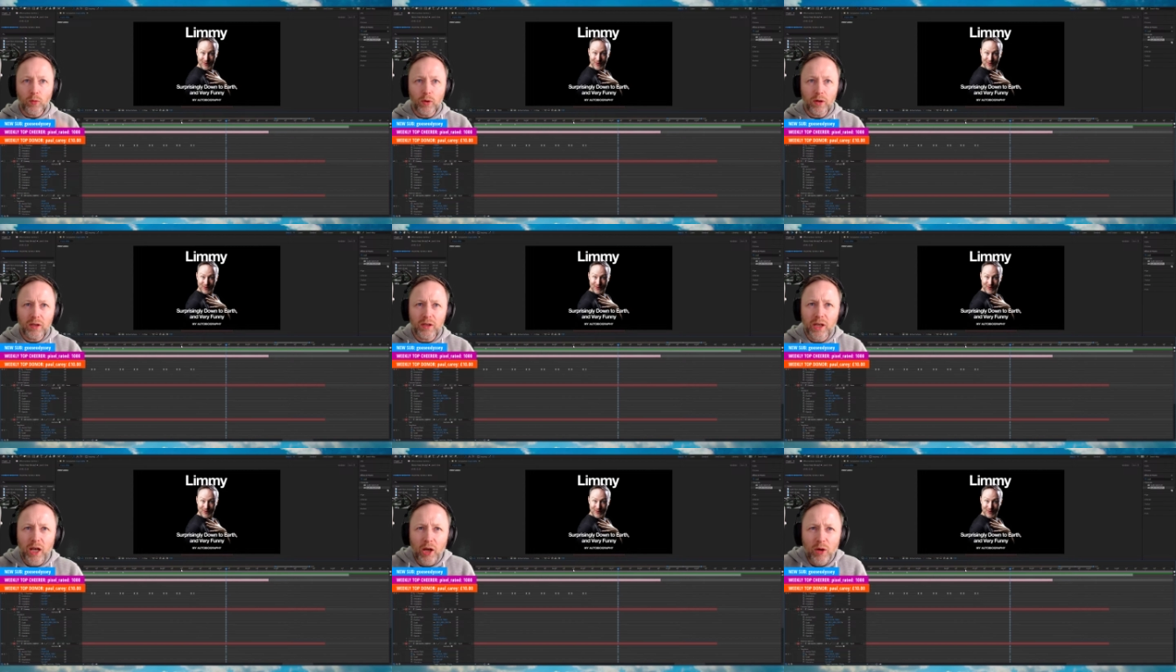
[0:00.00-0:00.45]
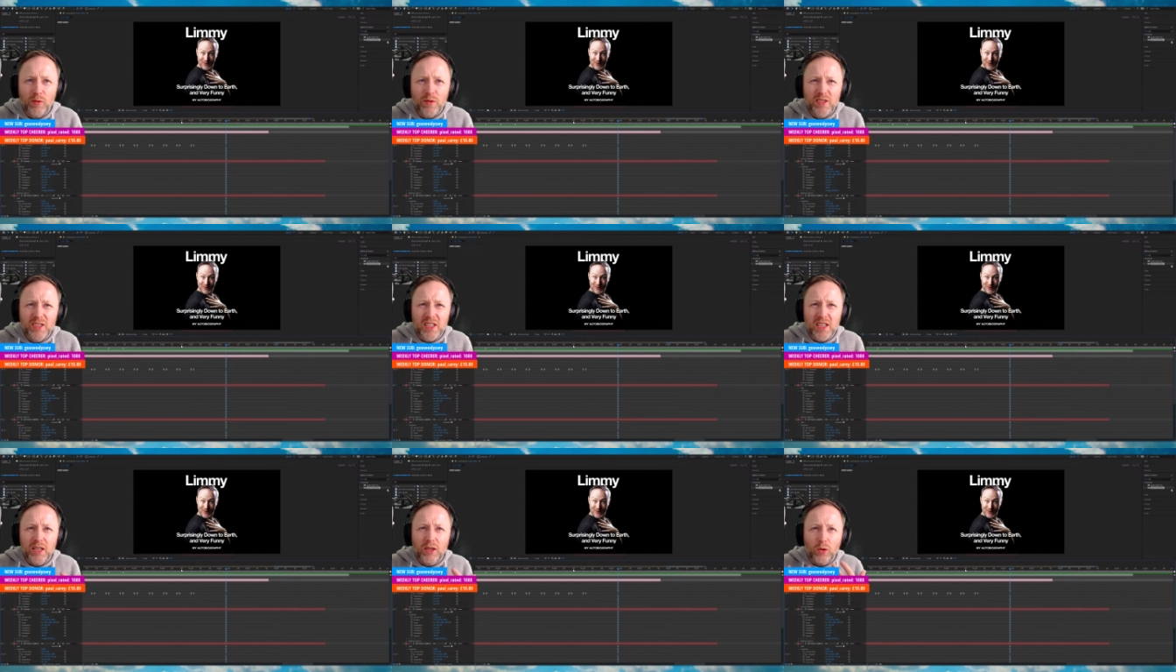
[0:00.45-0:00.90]
What? How
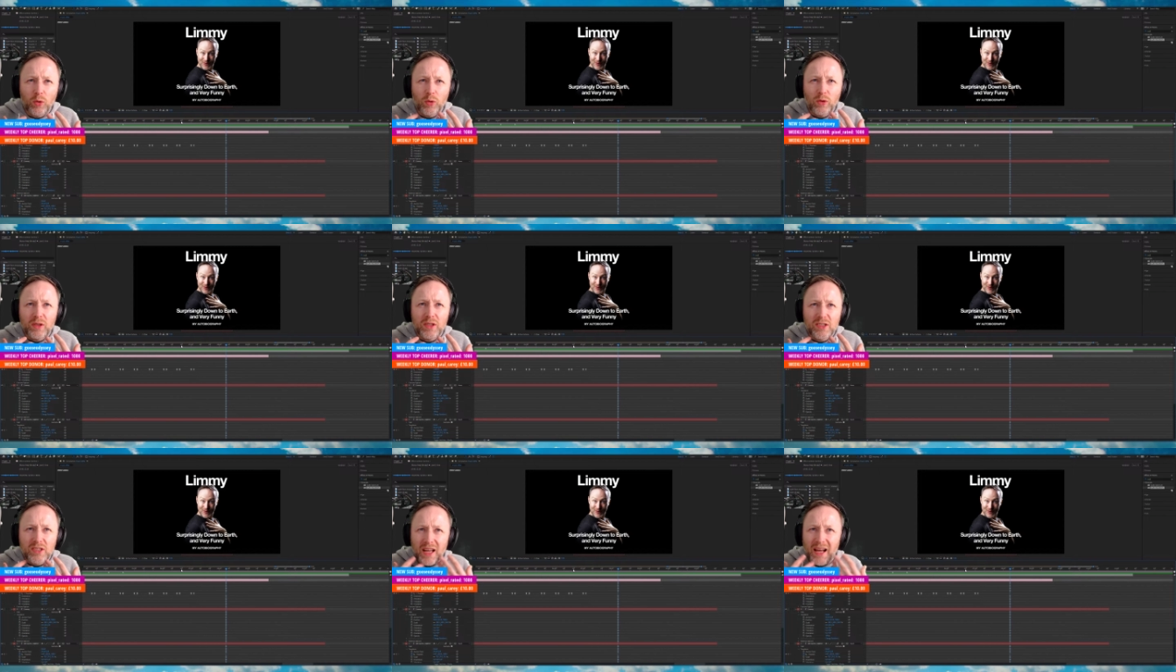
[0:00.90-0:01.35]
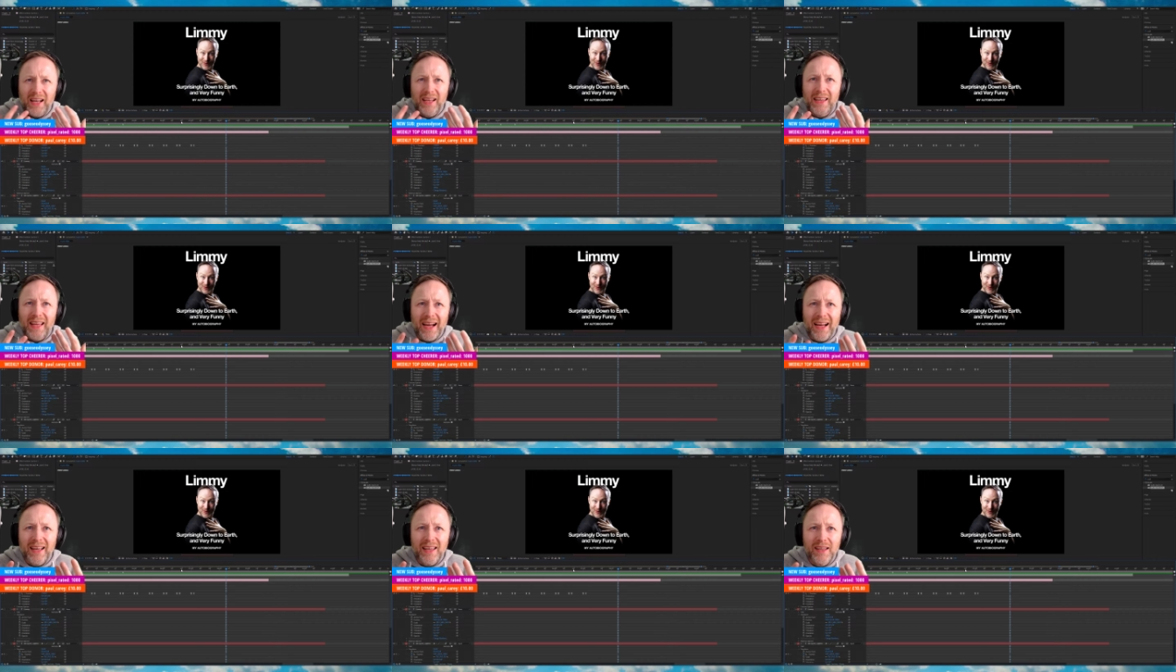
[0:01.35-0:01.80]
is he known as
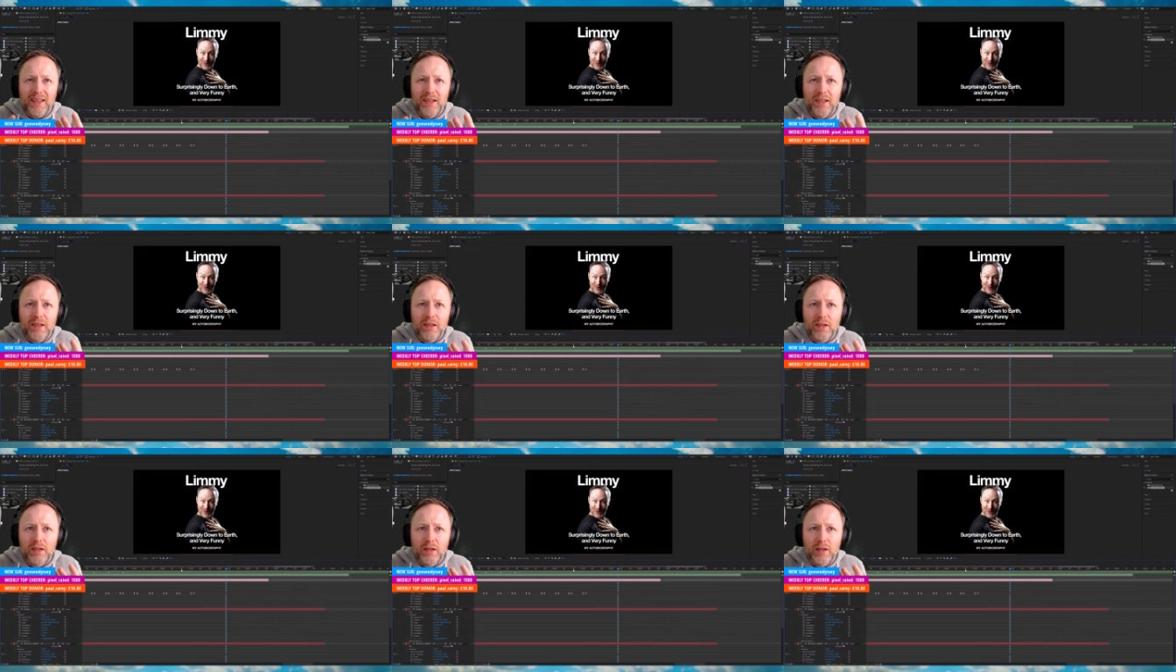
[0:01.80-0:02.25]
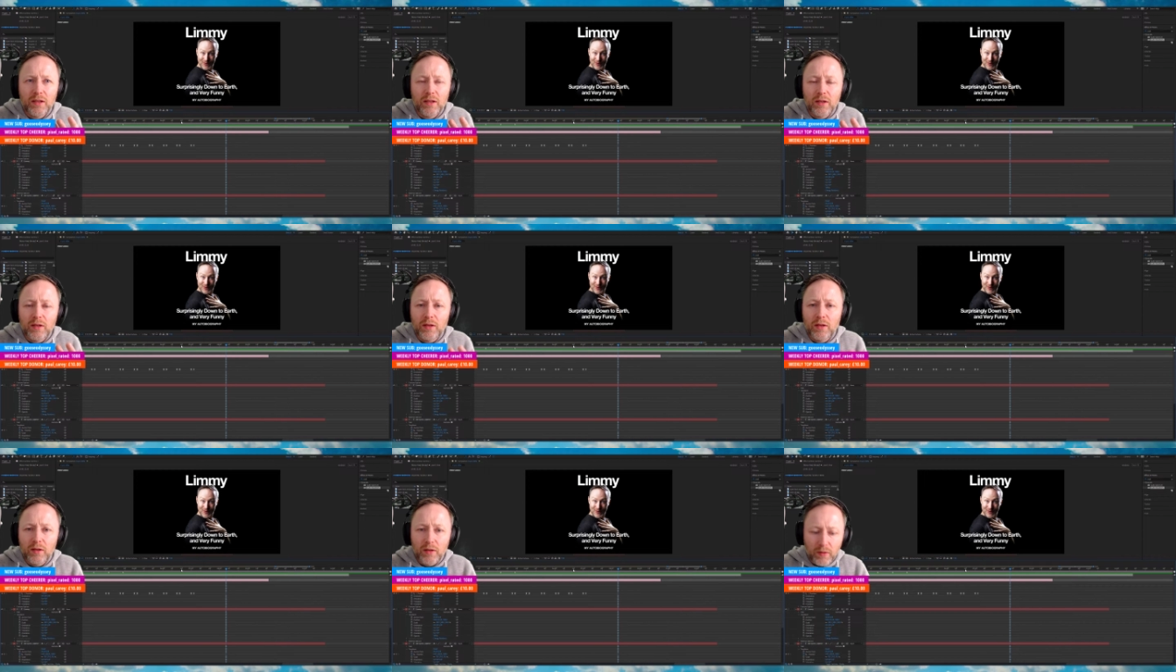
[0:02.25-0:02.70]
that guy?
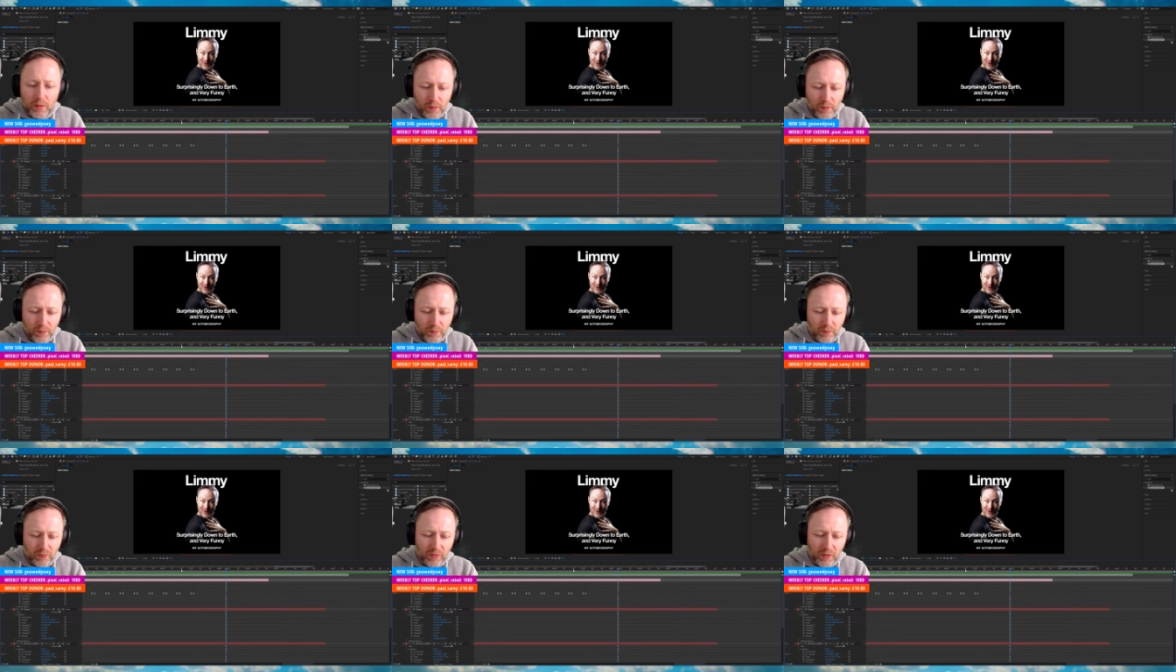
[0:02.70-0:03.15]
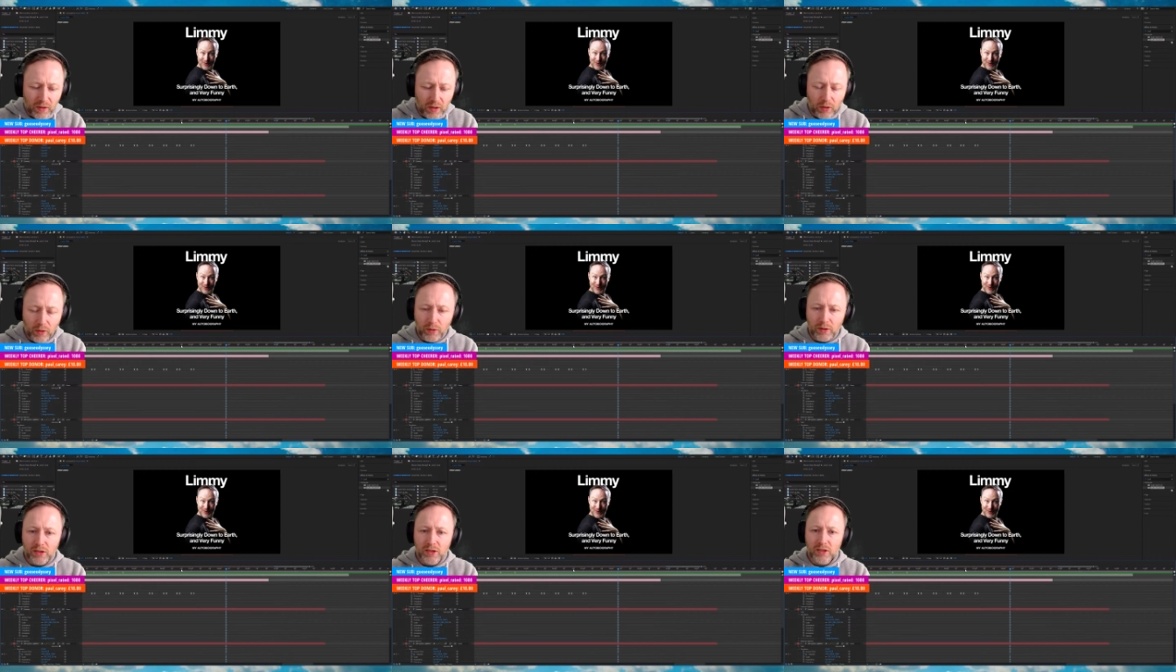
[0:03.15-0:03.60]

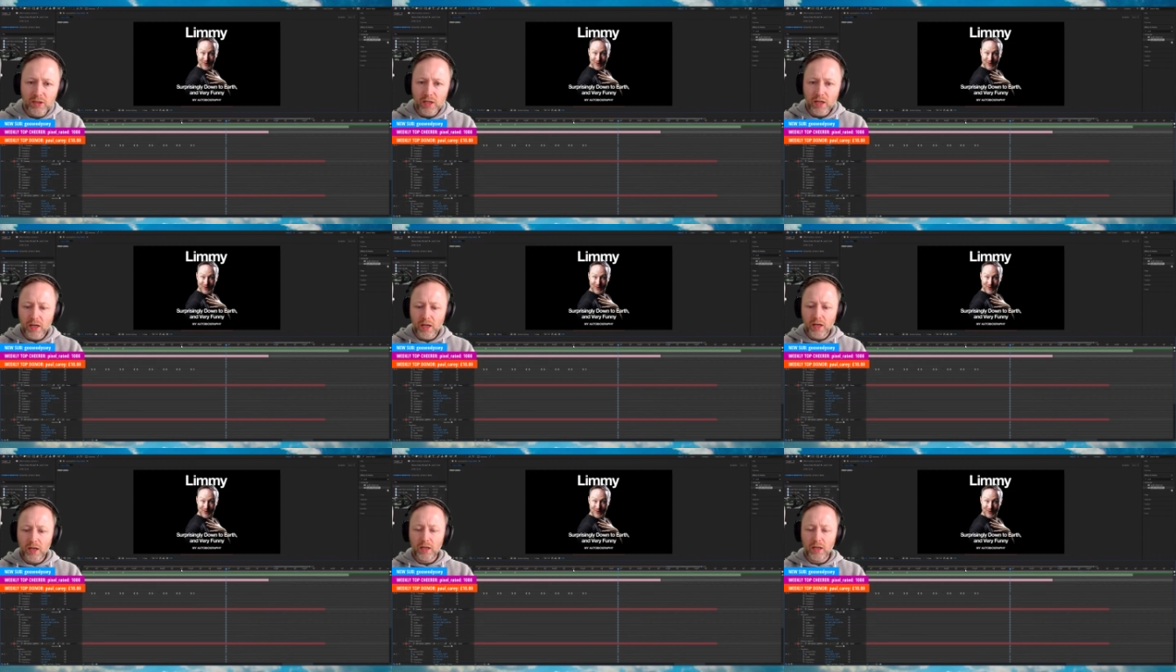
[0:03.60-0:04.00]
He's